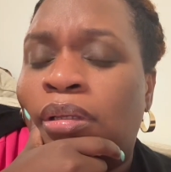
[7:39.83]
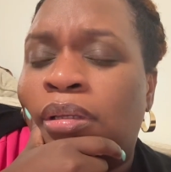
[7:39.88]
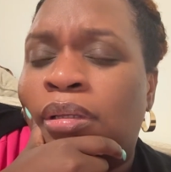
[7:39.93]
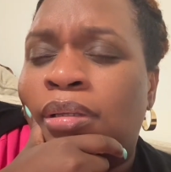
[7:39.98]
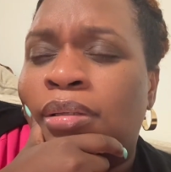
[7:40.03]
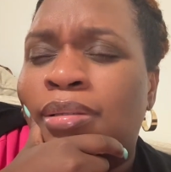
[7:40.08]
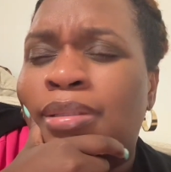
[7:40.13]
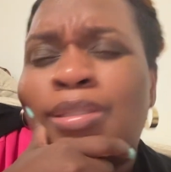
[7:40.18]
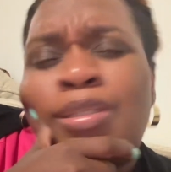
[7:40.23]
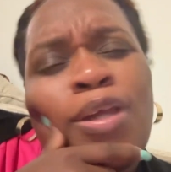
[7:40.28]

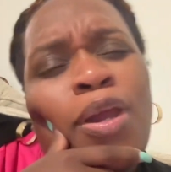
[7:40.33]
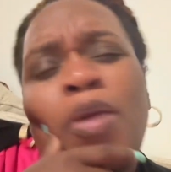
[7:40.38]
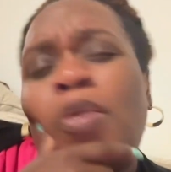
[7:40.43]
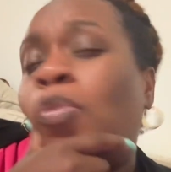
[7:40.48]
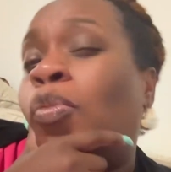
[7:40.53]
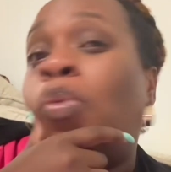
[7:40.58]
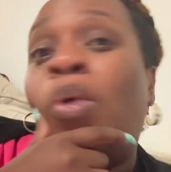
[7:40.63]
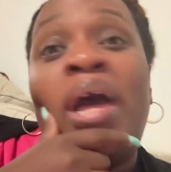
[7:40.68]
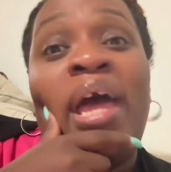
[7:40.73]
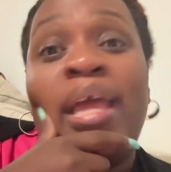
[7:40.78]
Sir,
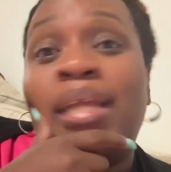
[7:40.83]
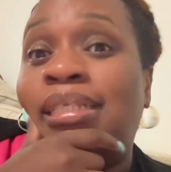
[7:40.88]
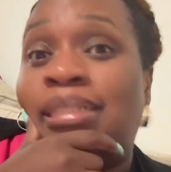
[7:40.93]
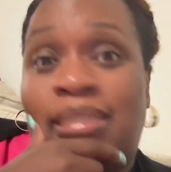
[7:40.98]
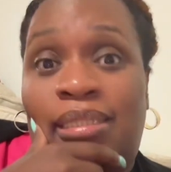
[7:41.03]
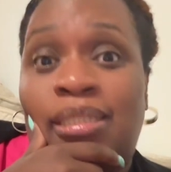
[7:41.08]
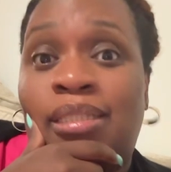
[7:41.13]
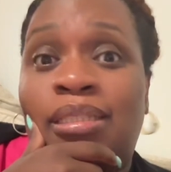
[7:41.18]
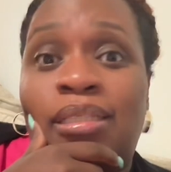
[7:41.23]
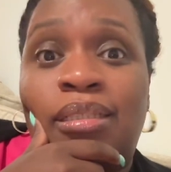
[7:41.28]

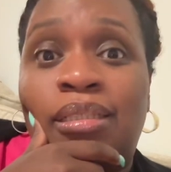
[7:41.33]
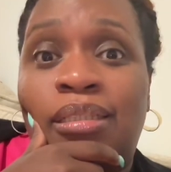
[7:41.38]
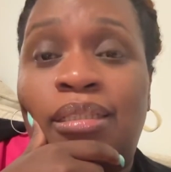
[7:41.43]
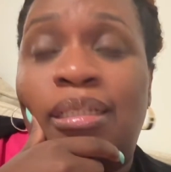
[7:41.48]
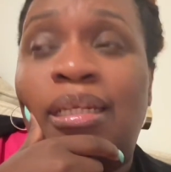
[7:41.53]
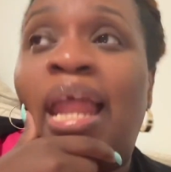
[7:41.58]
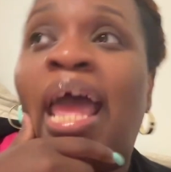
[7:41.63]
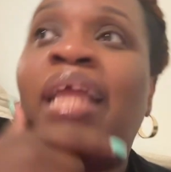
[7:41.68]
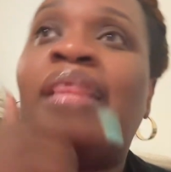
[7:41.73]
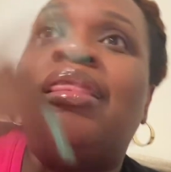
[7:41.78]
what?
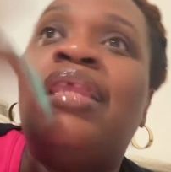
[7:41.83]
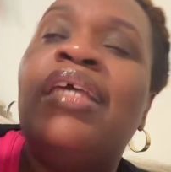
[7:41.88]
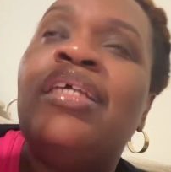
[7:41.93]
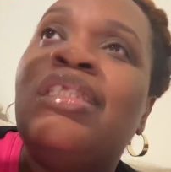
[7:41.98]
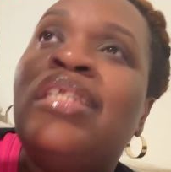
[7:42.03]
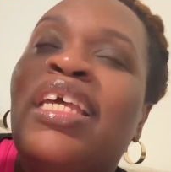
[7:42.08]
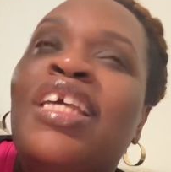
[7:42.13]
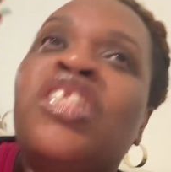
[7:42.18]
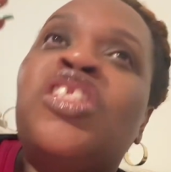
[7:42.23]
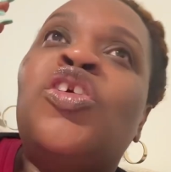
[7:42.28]
Like,
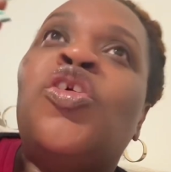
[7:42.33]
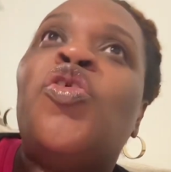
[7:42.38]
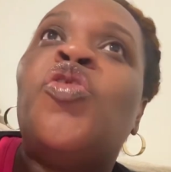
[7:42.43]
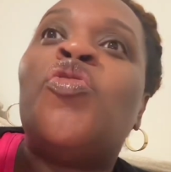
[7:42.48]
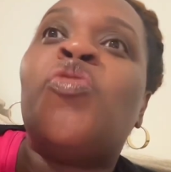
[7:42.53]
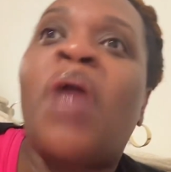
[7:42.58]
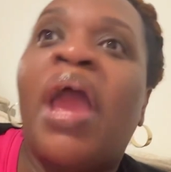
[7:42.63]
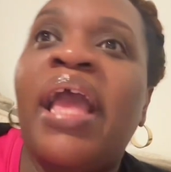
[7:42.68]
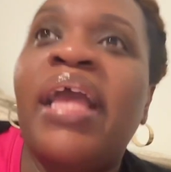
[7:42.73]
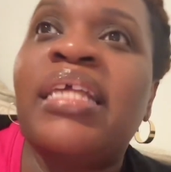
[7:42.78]
this is
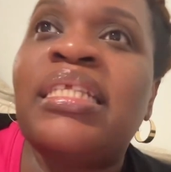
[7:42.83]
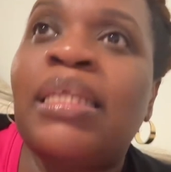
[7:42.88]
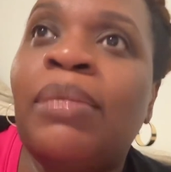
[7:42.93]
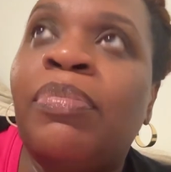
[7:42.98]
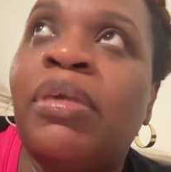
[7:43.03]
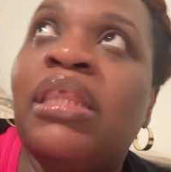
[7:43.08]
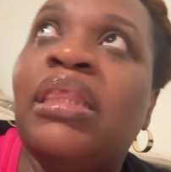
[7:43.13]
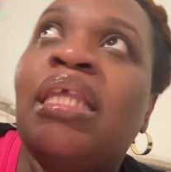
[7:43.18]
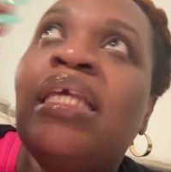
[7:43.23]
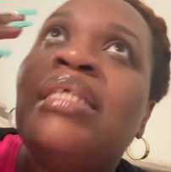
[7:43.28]
crazy,
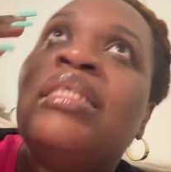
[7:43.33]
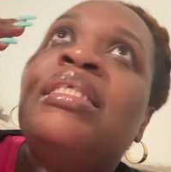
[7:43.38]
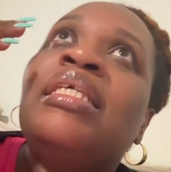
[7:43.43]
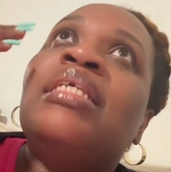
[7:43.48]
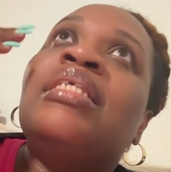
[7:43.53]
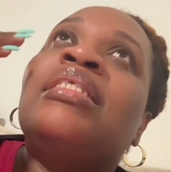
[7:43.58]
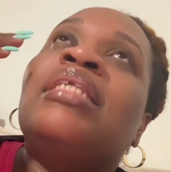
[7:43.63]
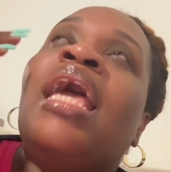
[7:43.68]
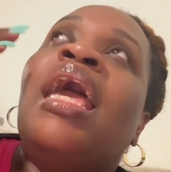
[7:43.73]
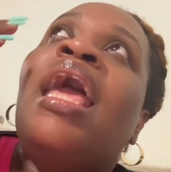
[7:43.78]
but this
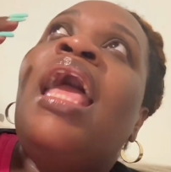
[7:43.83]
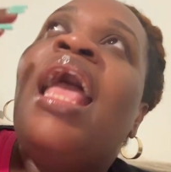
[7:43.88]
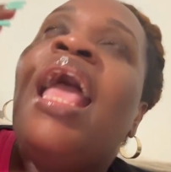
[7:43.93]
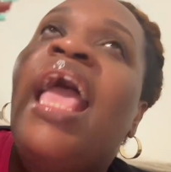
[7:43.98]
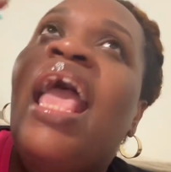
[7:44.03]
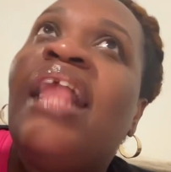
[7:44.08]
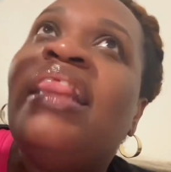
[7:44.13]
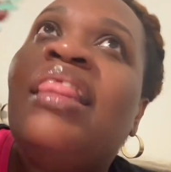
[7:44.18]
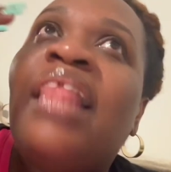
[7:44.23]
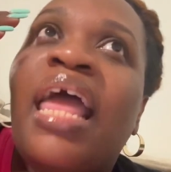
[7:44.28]
is,
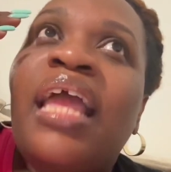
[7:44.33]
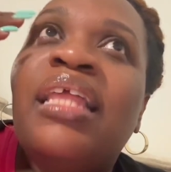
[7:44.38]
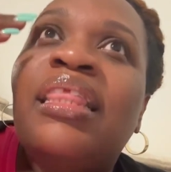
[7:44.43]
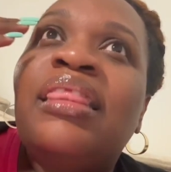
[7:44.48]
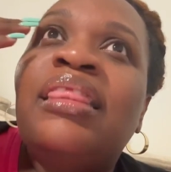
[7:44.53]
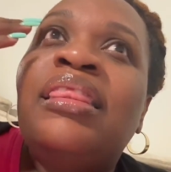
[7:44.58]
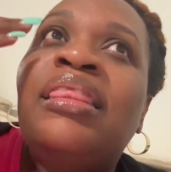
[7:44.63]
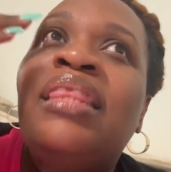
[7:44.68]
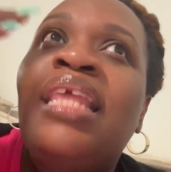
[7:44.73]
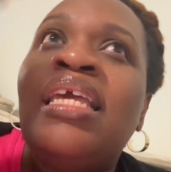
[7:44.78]
like,
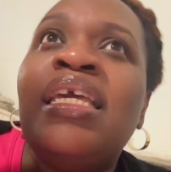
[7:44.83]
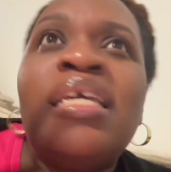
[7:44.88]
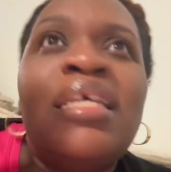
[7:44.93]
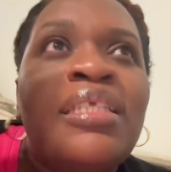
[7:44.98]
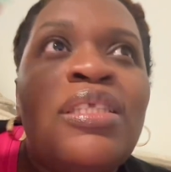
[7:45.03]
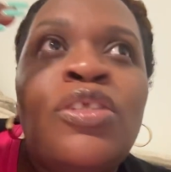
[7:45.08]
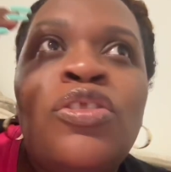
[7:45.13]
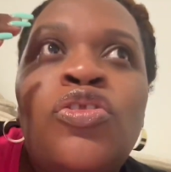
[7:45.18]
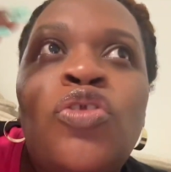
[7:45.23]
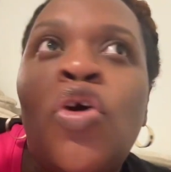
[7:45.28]

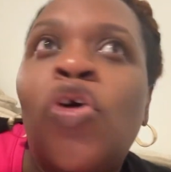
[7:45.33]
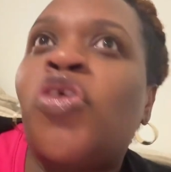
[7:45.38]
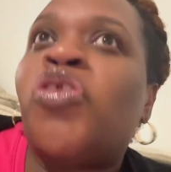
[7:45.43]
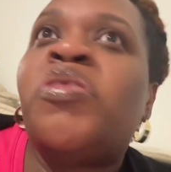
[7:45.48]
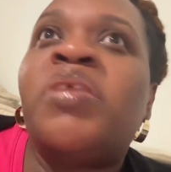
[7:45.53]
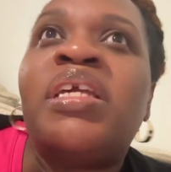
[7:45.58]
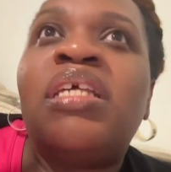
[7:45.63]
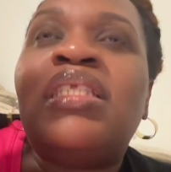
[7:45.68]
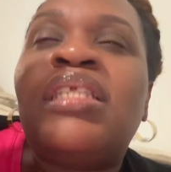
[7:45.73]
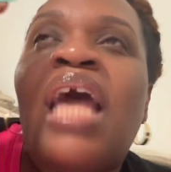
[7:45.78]
these
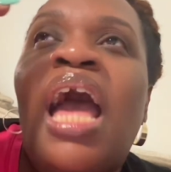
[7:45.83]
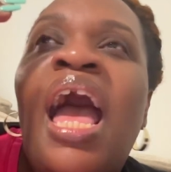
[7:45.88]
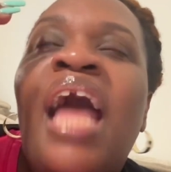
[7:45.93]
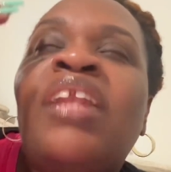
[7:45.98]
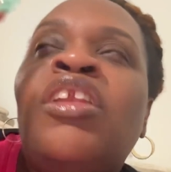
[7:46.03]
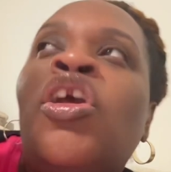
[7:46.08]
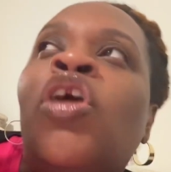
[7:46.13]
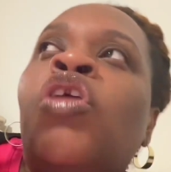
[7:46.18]
stories, I know,